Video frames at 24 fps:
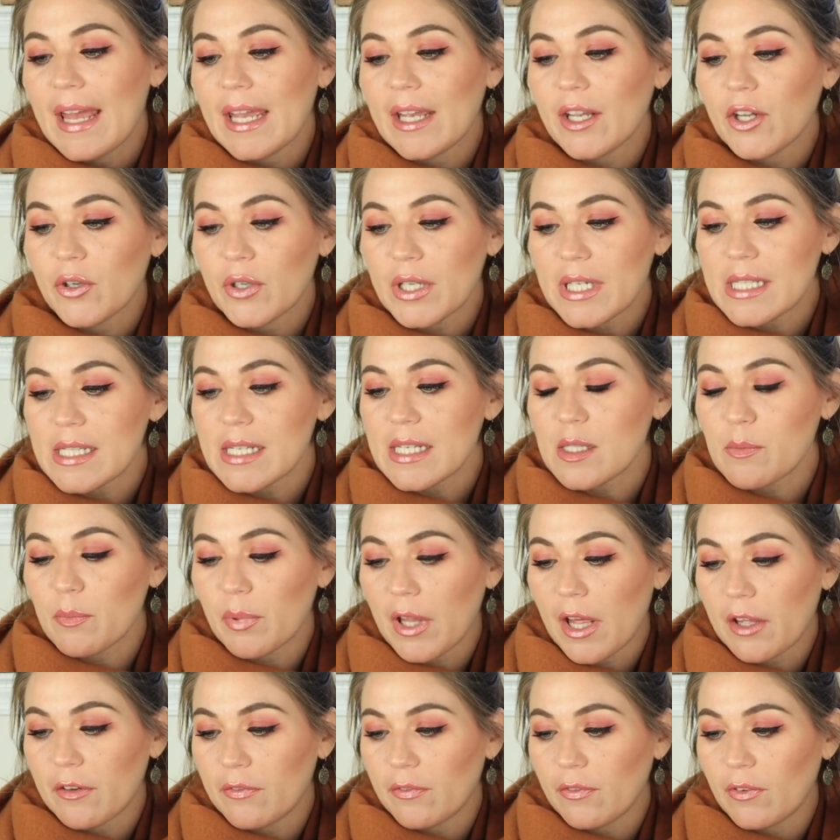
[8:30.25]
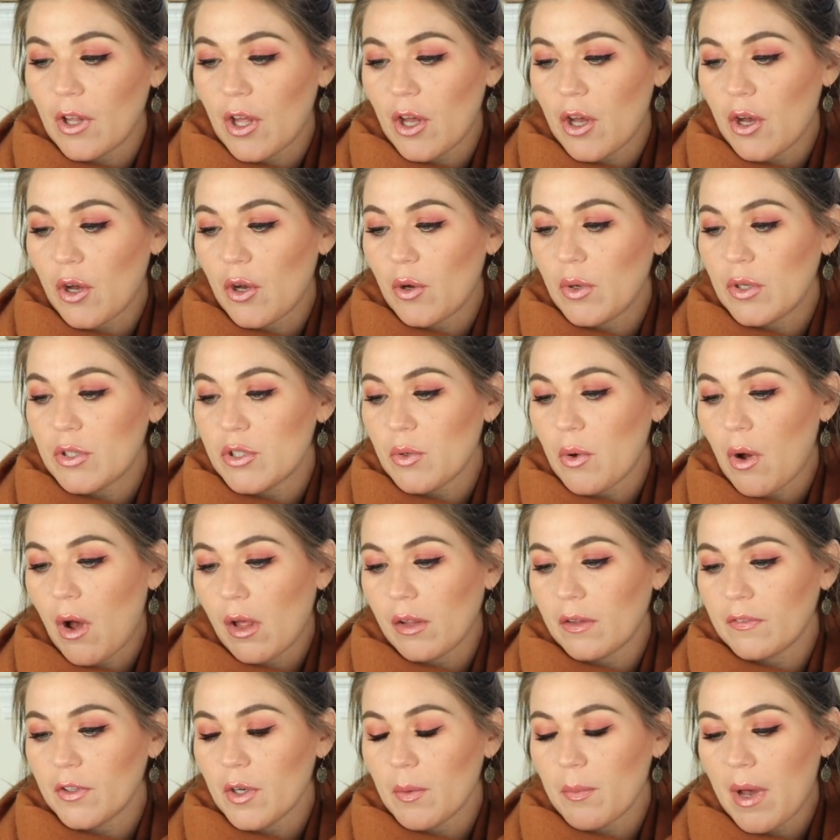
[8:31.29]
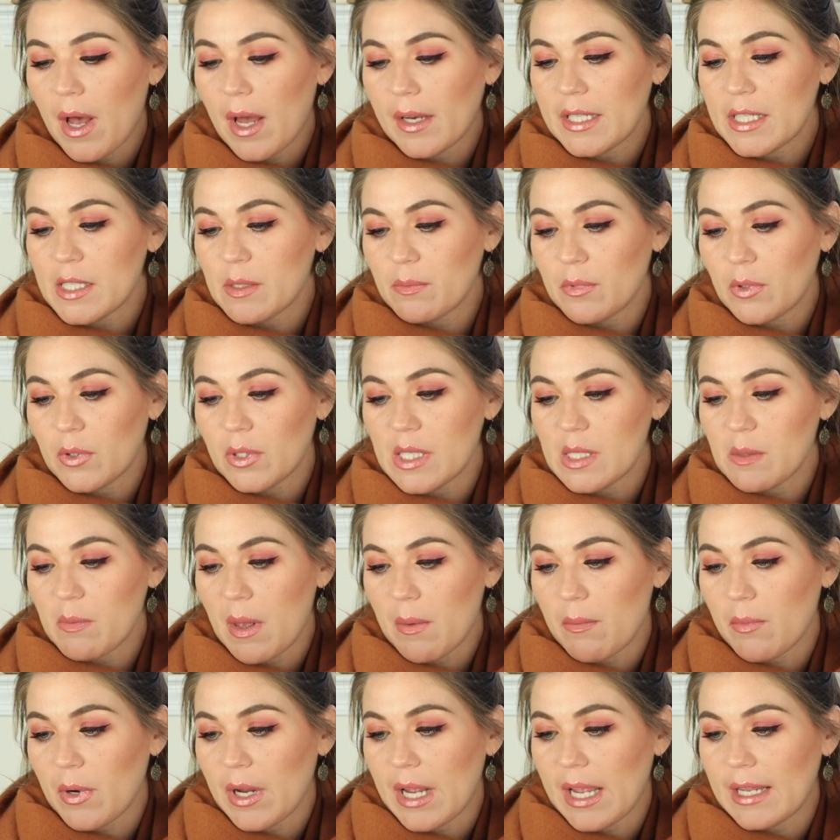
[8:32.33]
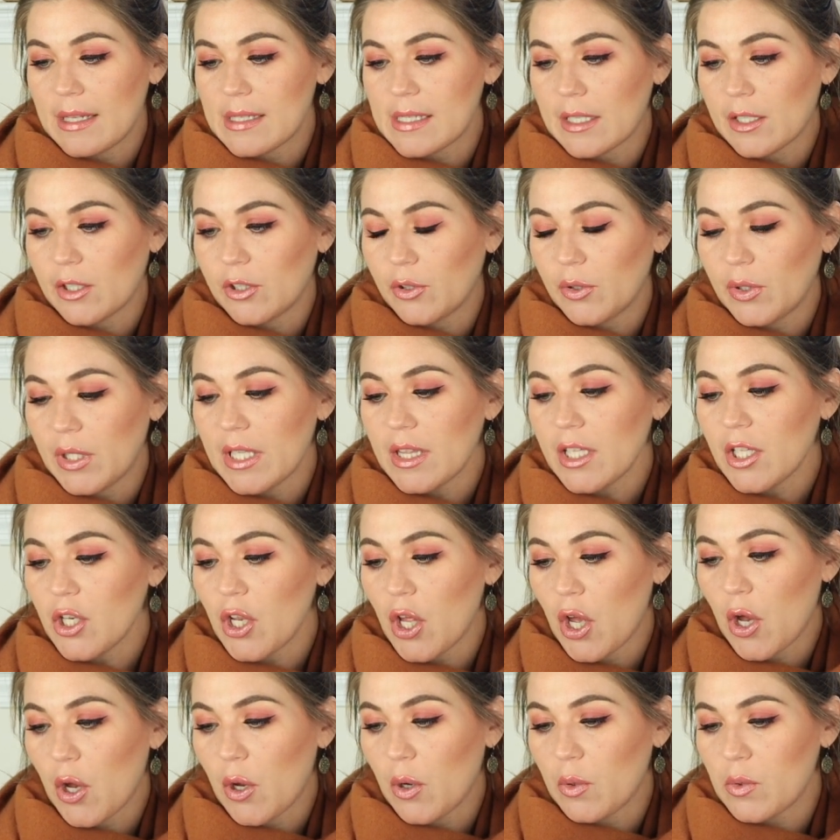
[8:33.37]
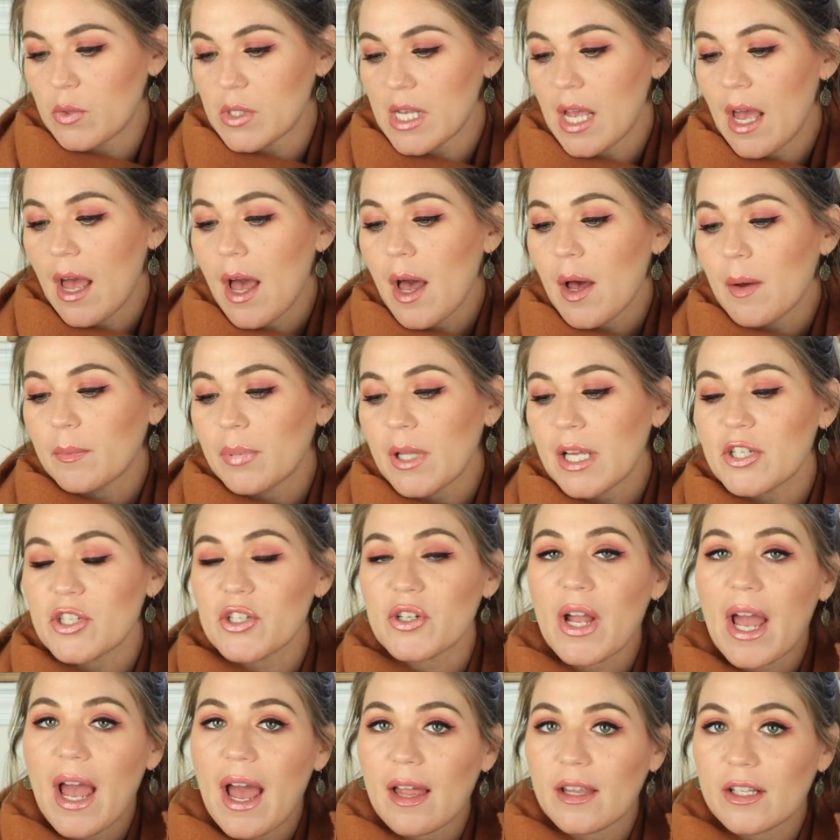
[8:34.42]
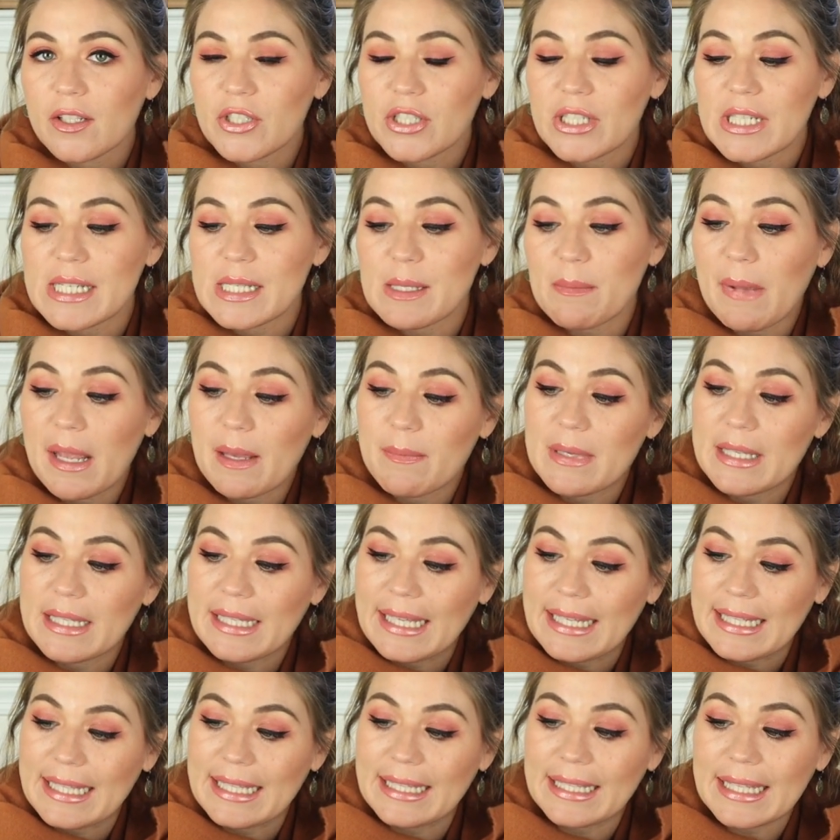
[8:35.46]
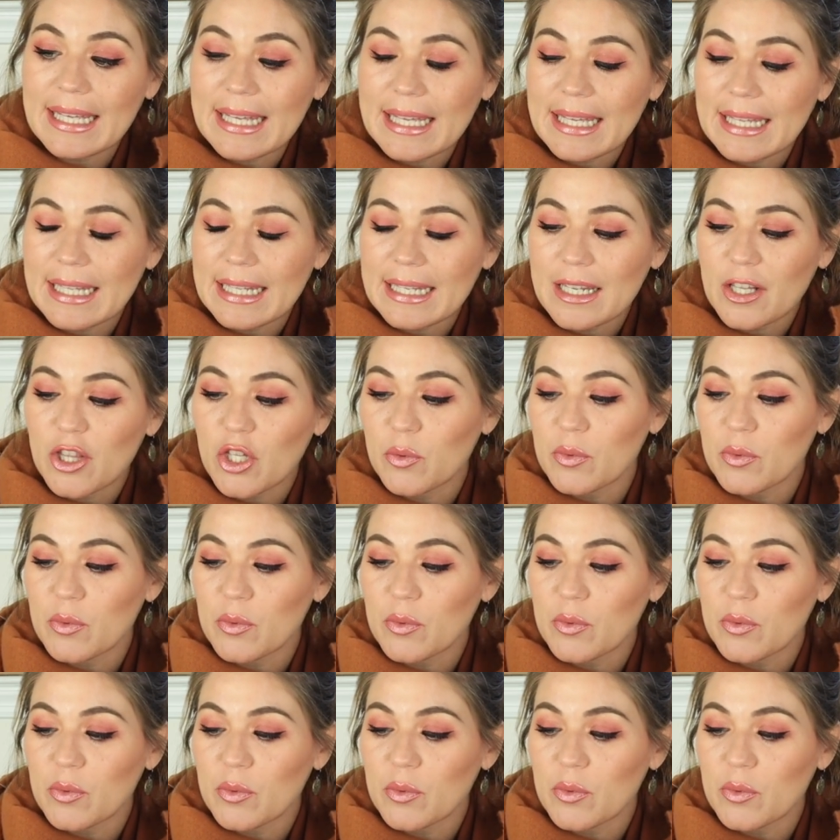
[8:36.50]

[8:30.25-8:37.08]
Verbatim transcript: increases blood flow to all of your body's mucous membranes including the nose plus your allergies allergies may be kicking in.